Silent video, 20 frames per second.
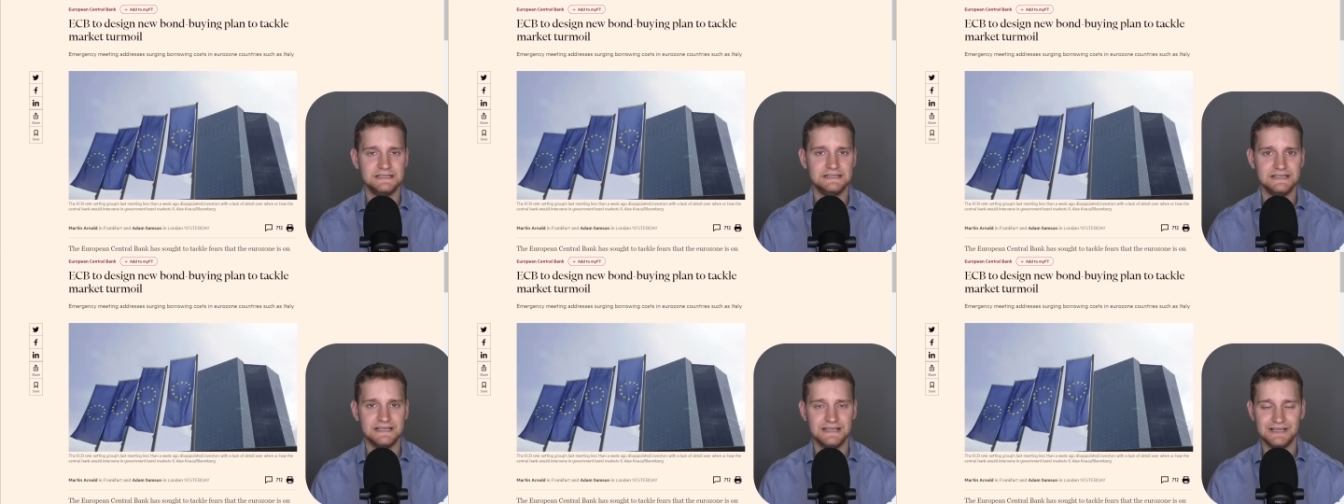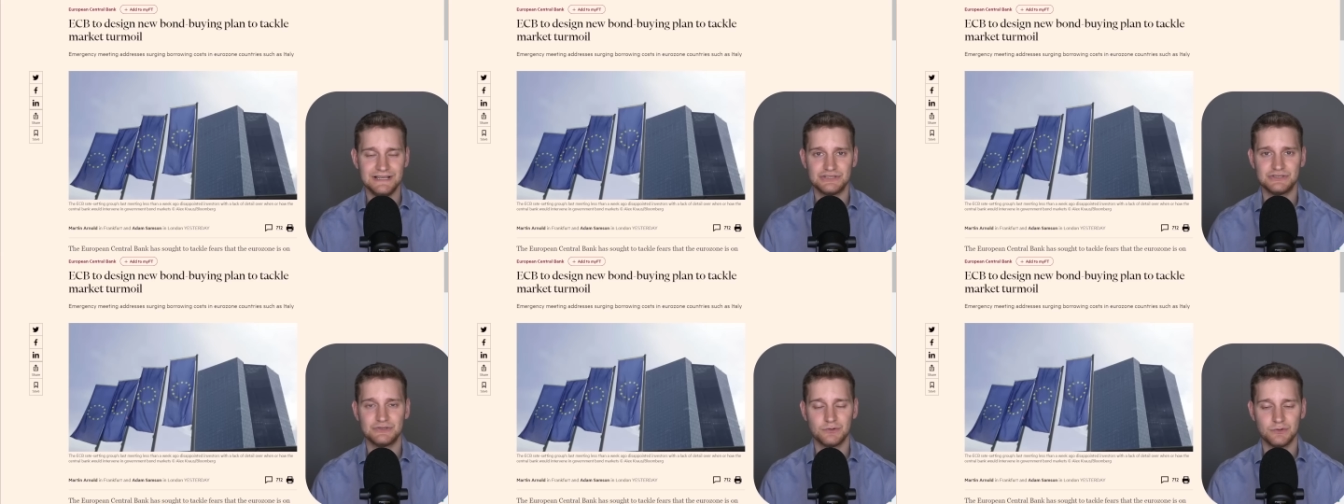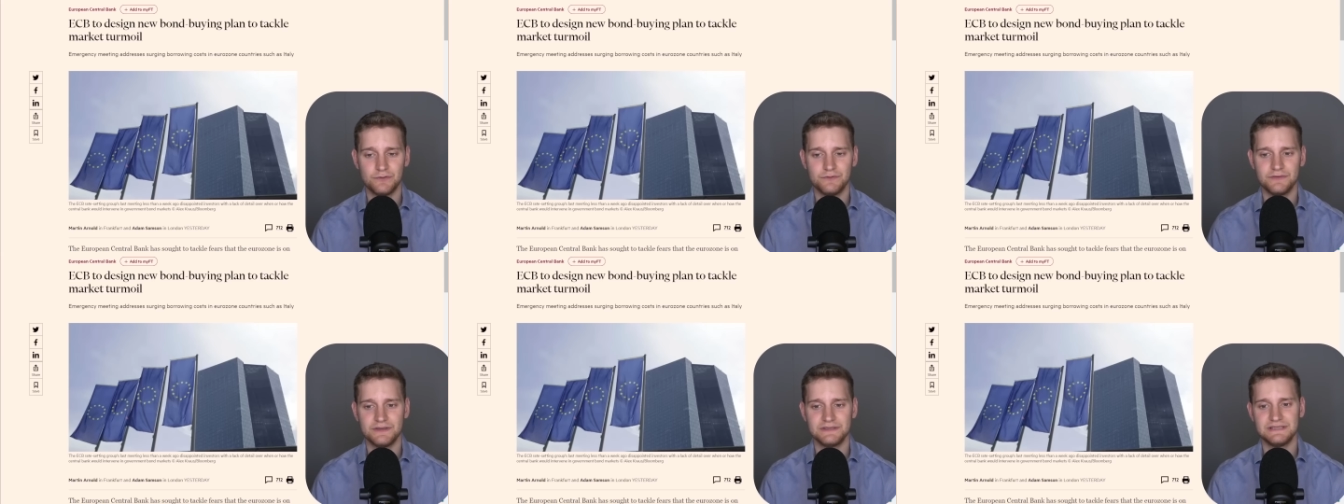In
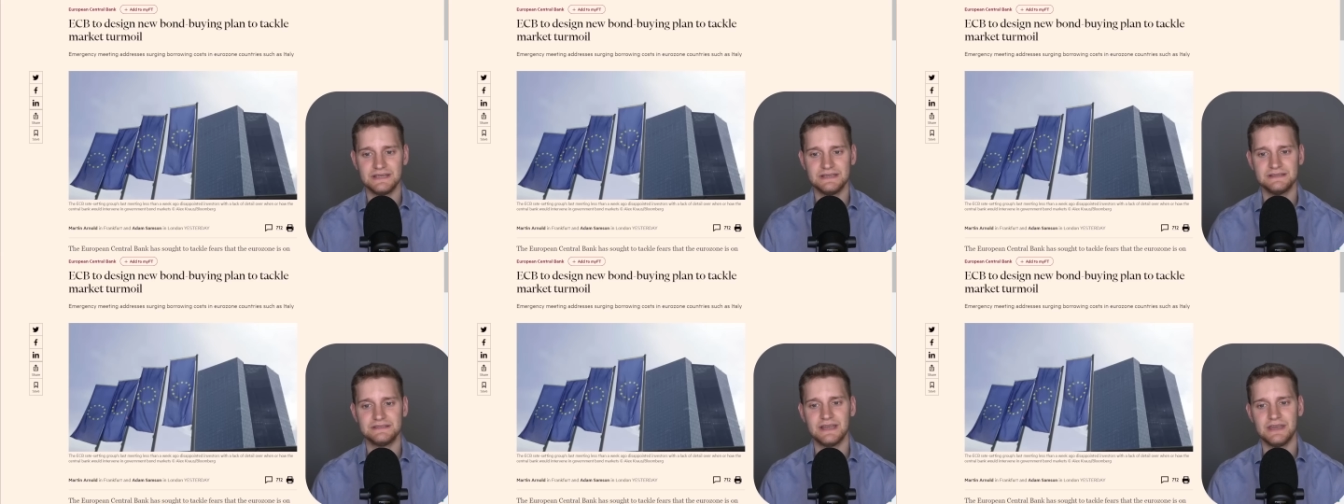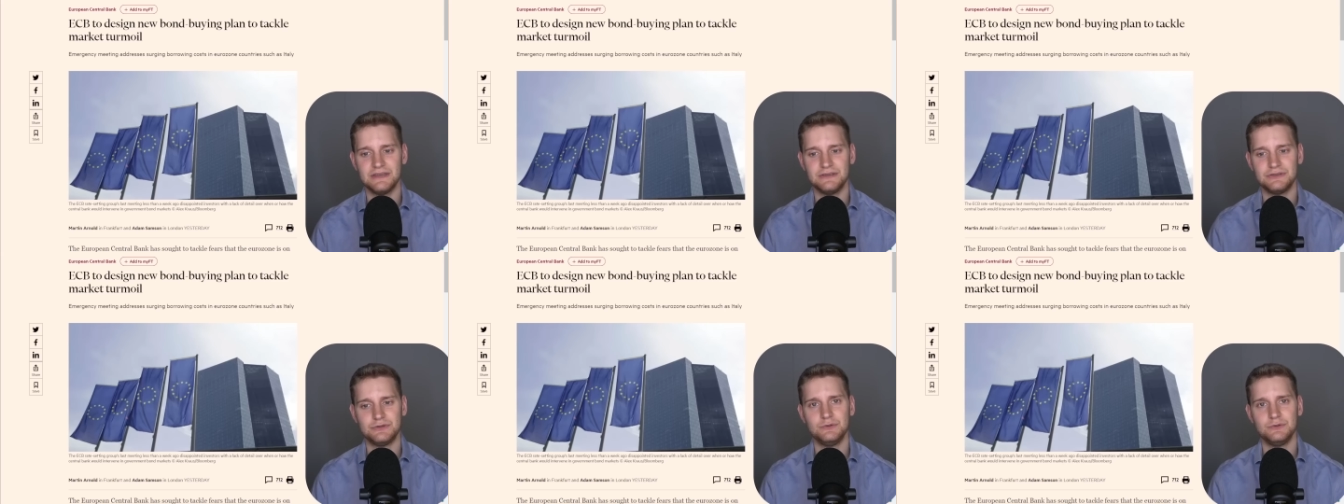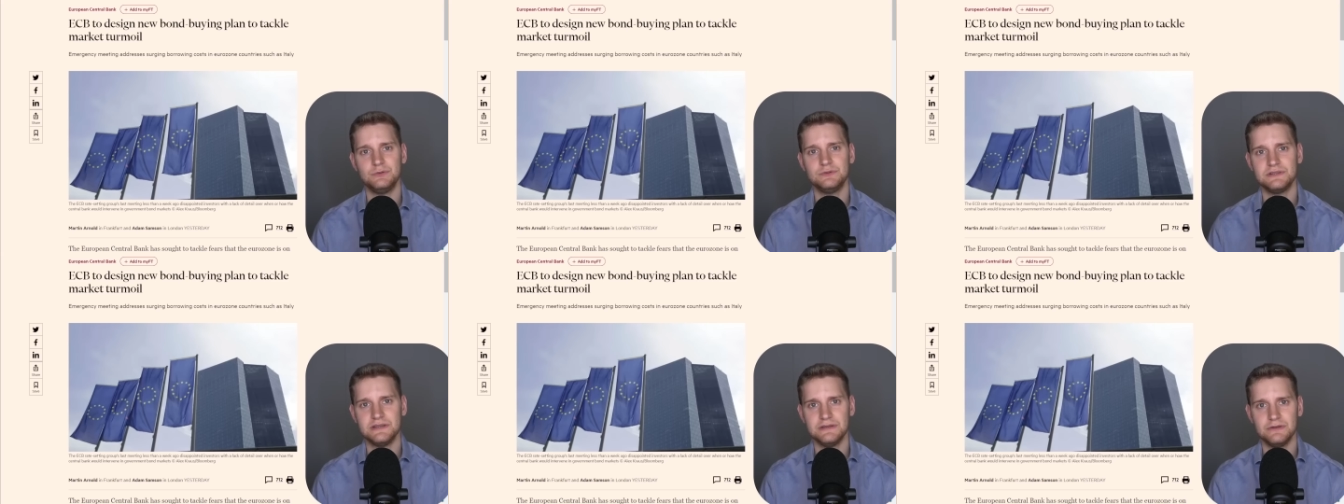short, this is a
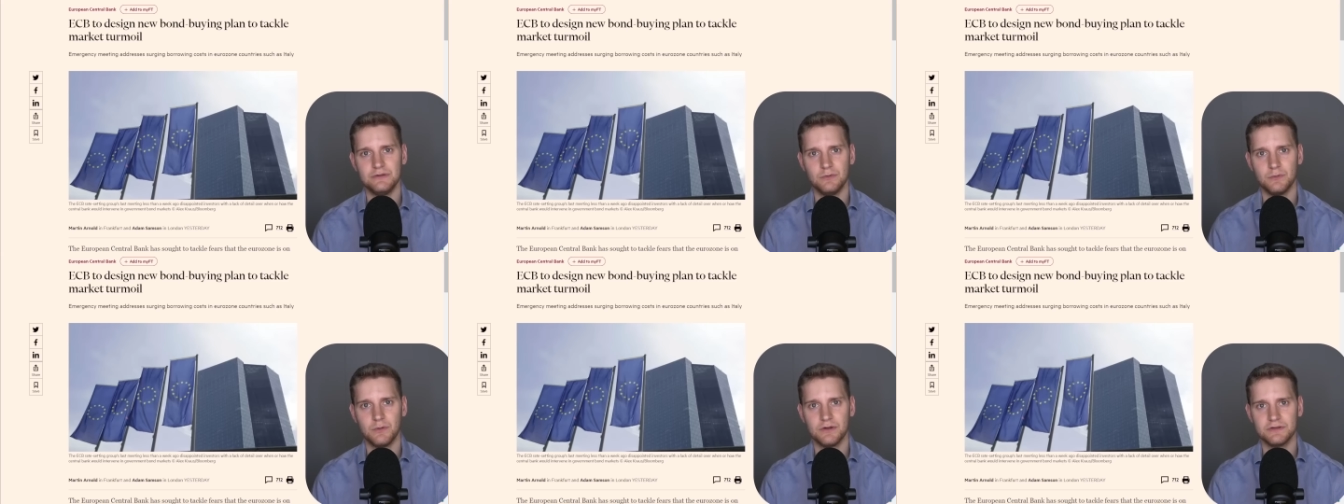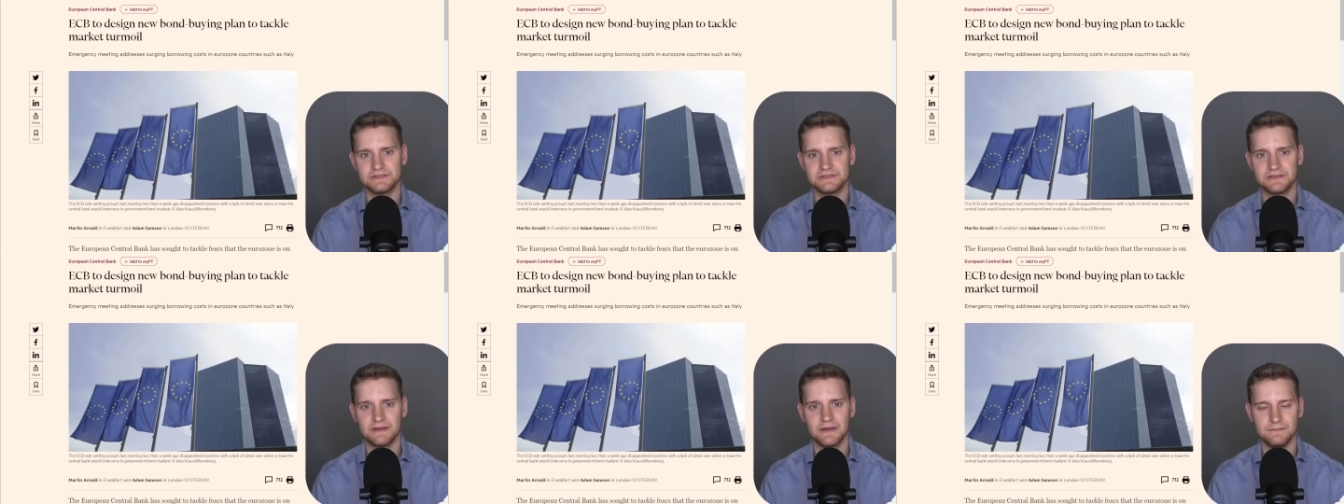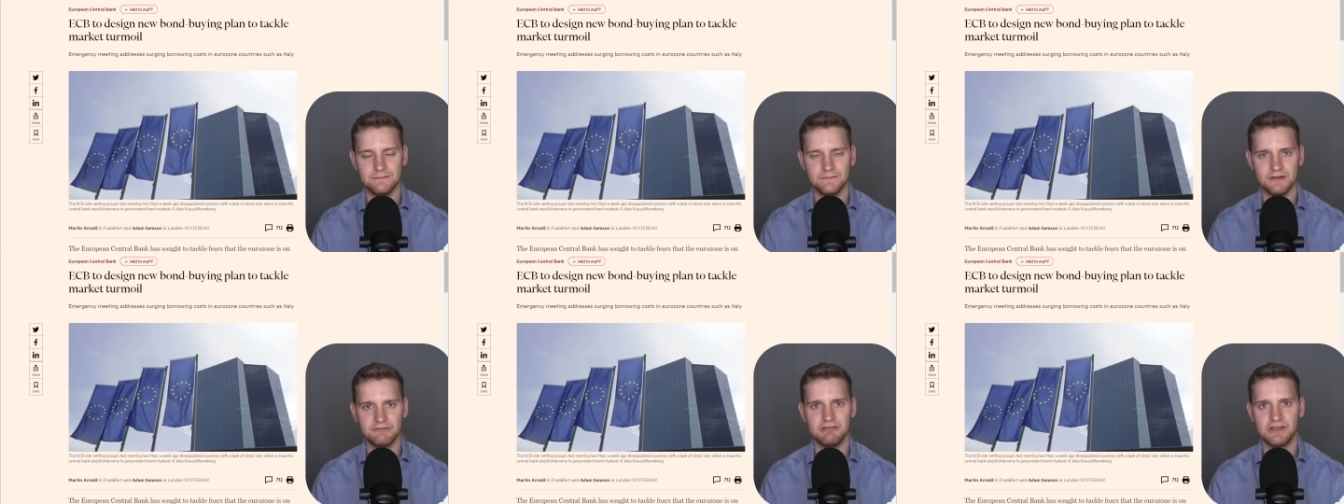hugely nuanced,
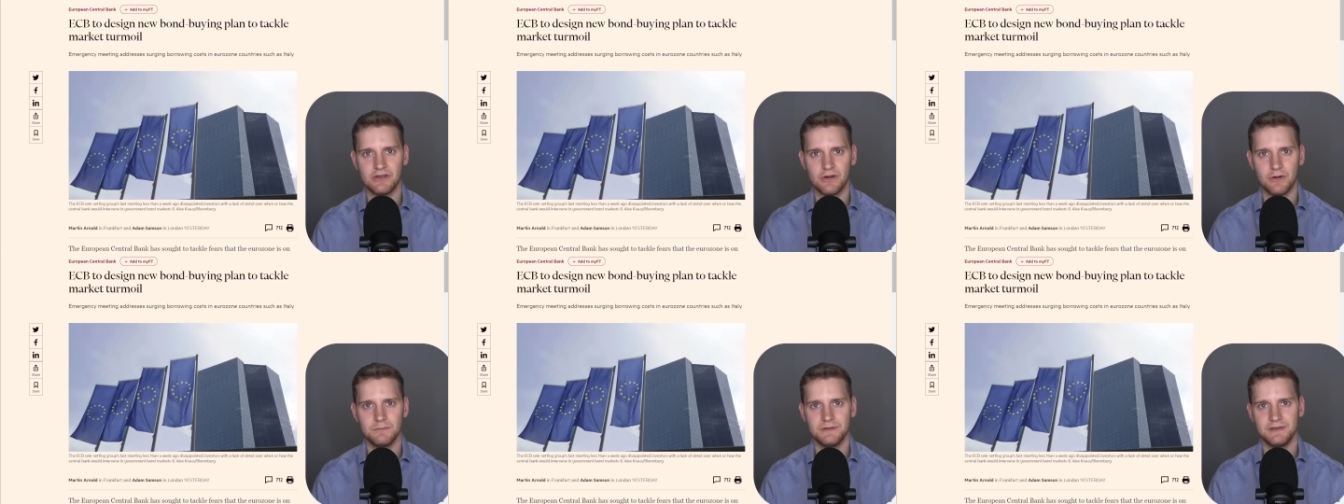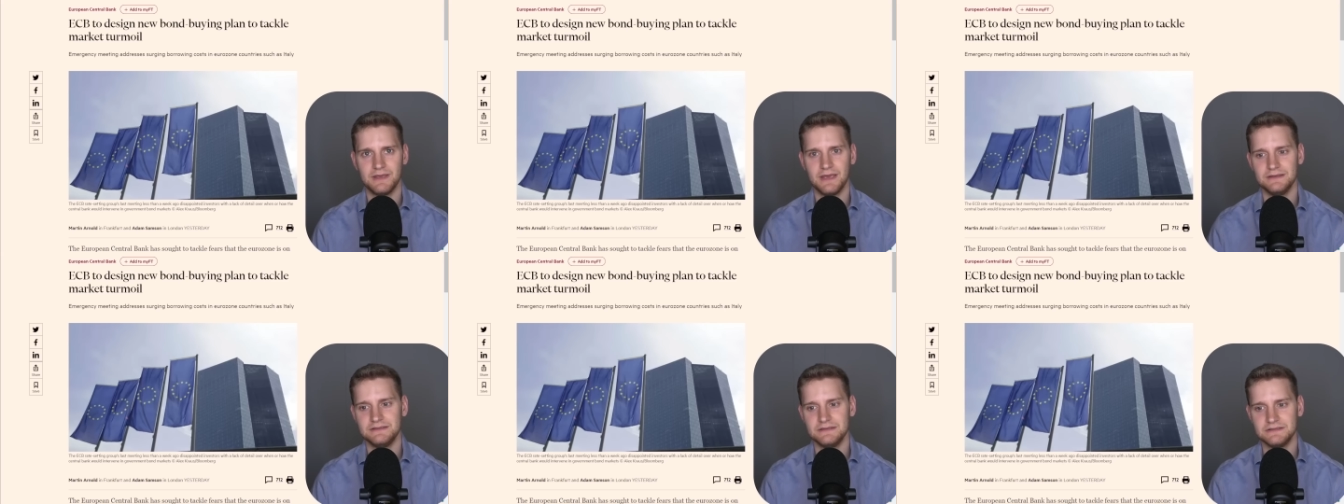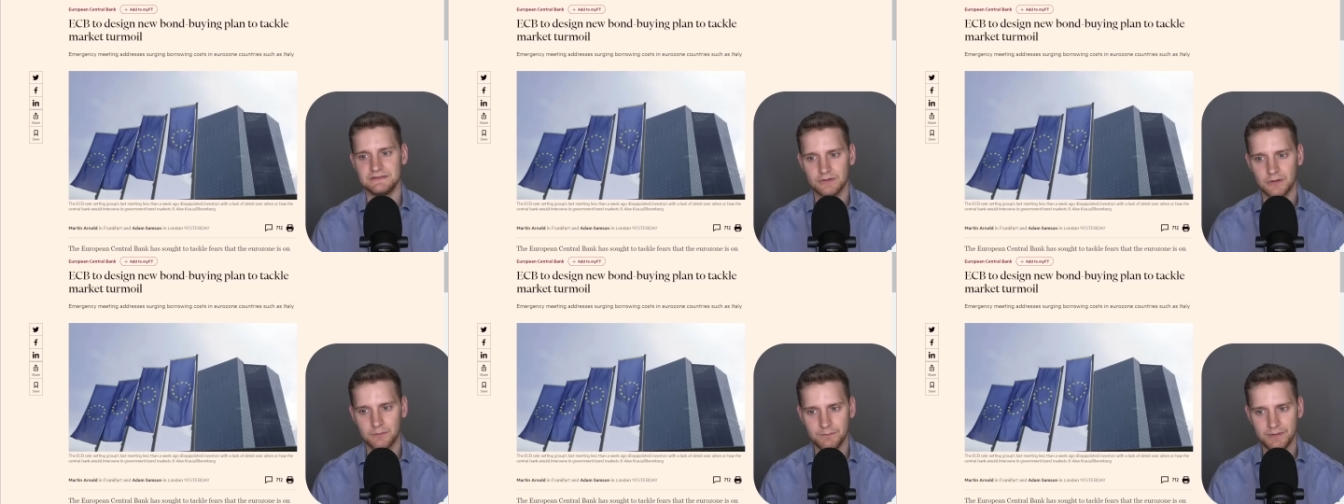a very
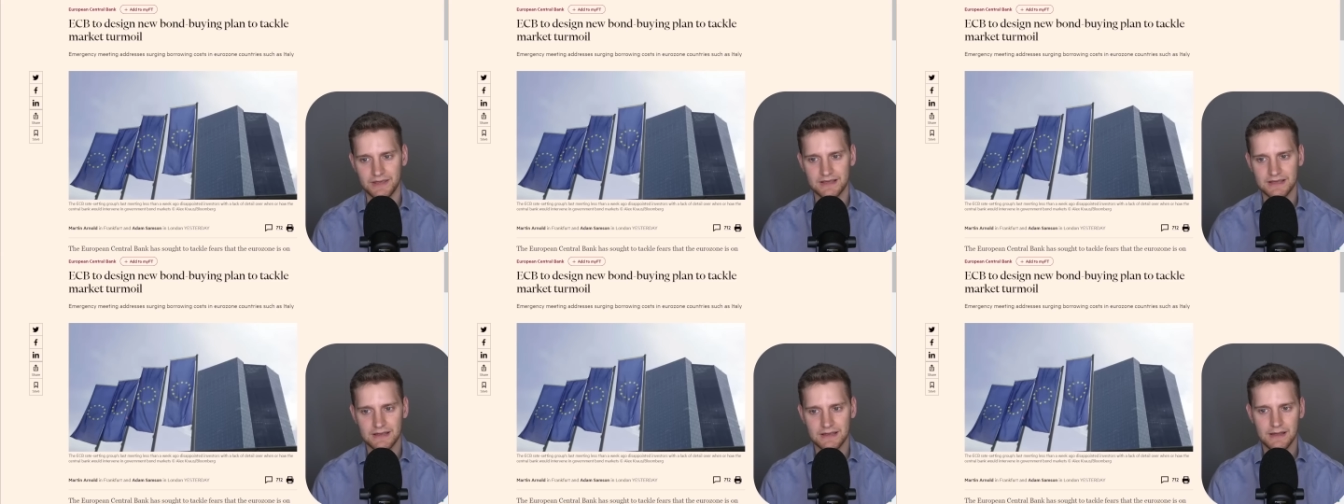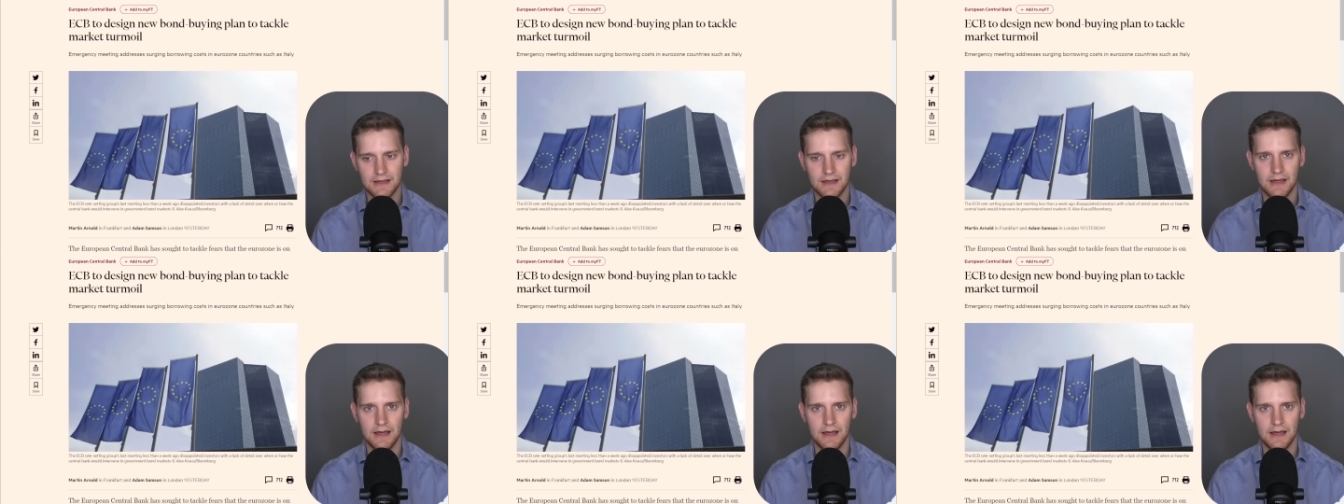complicated topic.